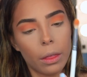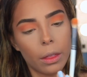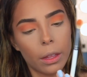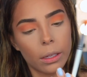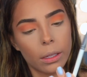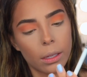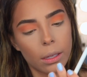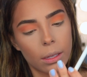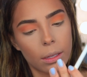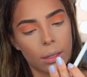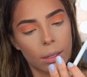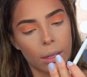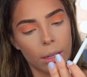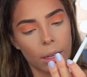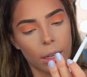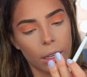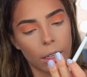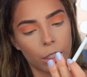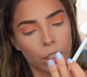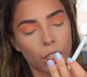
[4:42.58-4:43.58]
This is
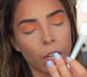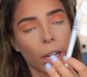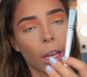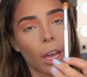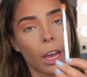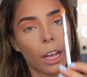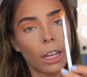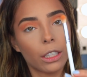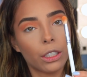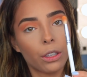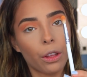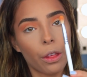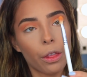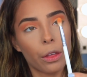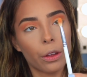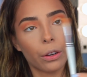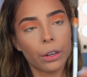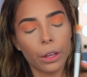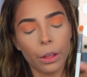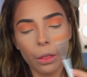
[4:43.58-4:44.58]
the
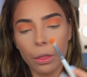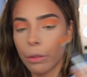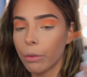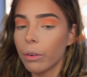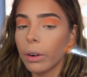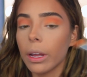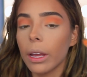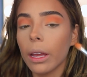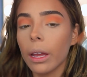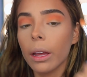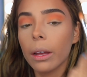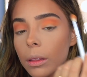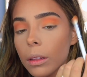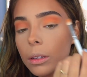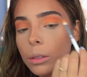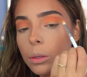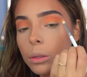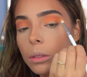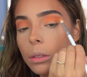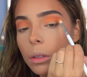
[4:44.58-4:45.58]
JH33.
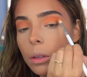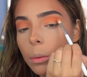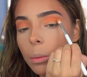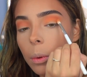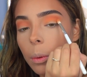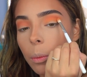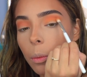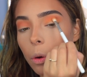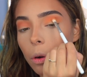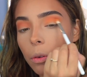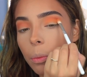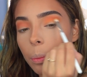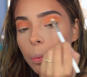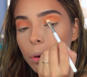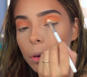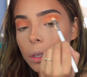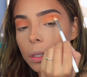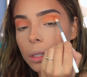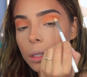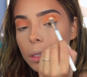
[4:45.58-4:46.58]
This one's a little bit more
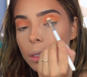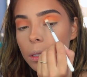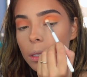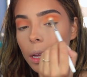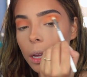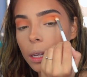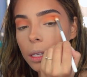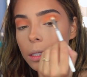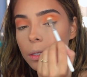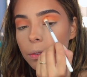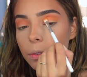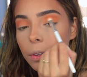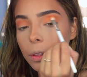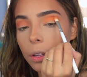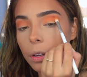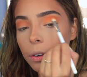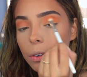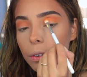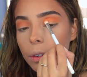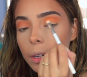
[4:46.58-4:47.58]
precise for the
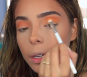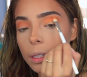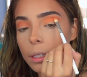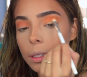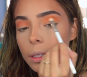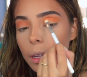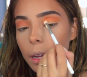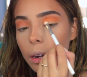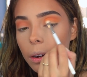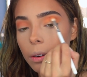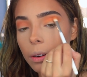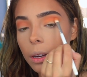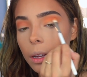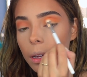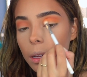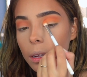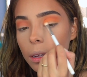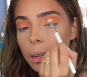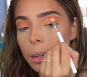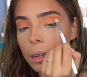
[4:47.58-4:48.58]
crease
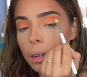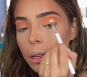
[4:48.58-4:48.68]
area.